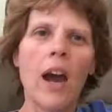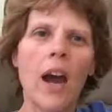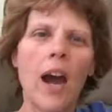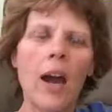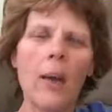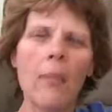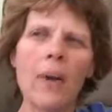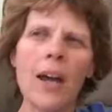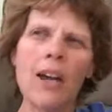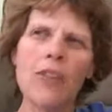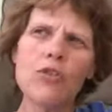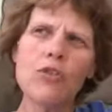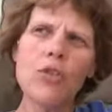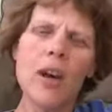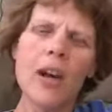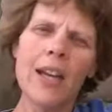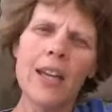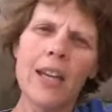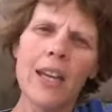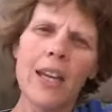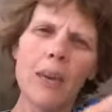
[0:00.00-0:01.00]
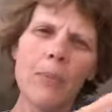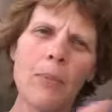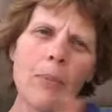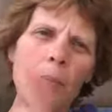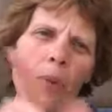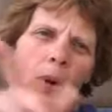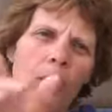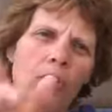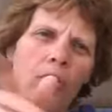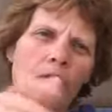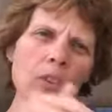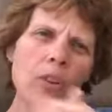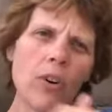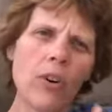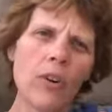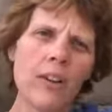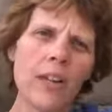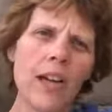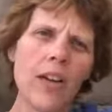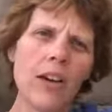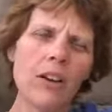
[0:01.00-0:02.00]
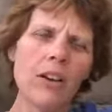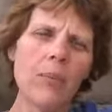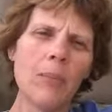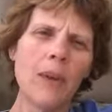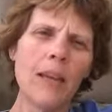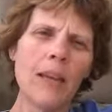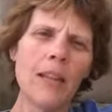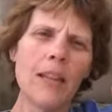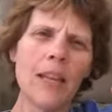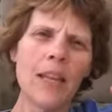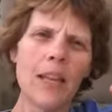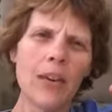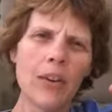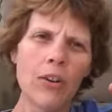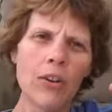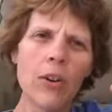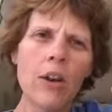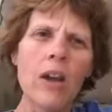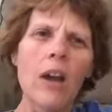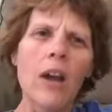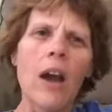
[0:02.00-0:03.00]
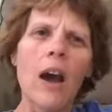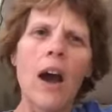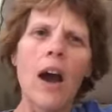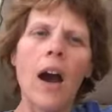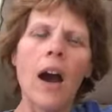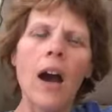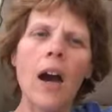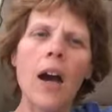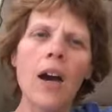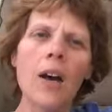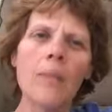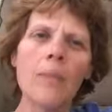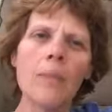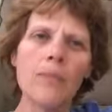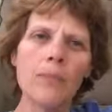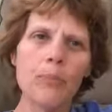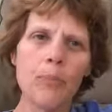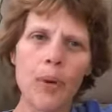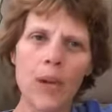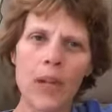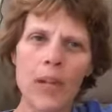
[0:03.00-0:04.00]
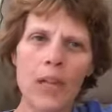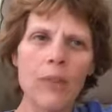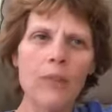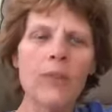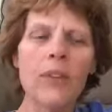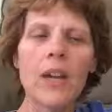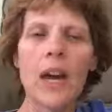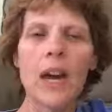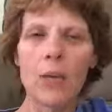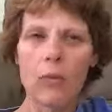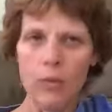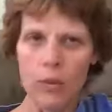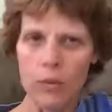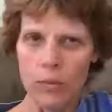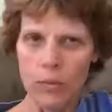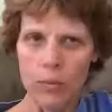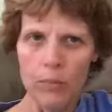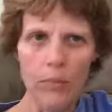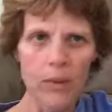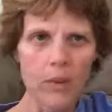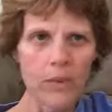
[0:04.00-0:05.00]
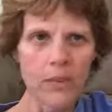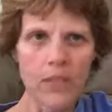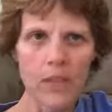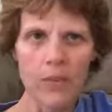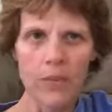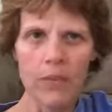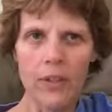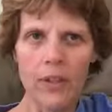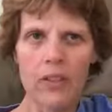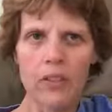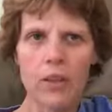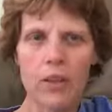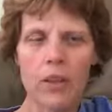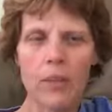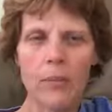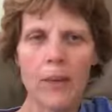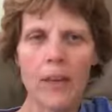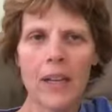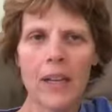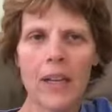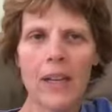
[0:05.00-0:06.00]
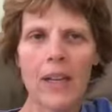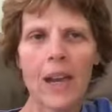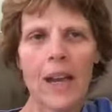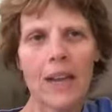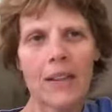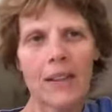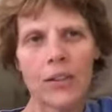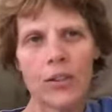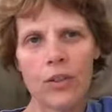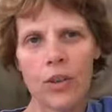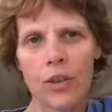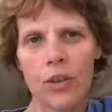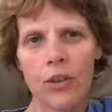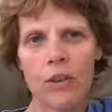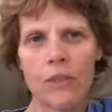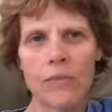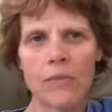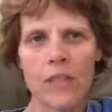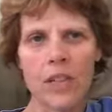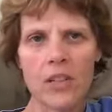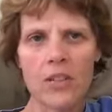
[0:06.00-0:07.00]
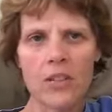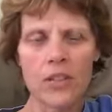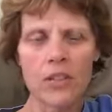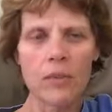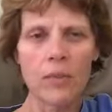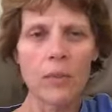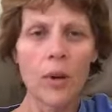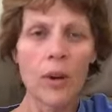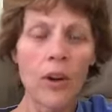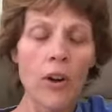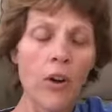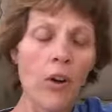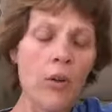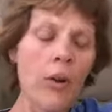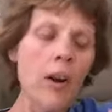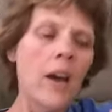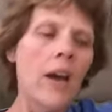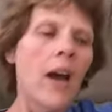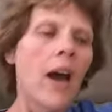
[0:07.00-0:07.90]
I'll try and get up a post on the out command later, but if not, we will most definitely talk about it at the go home session tomorrow.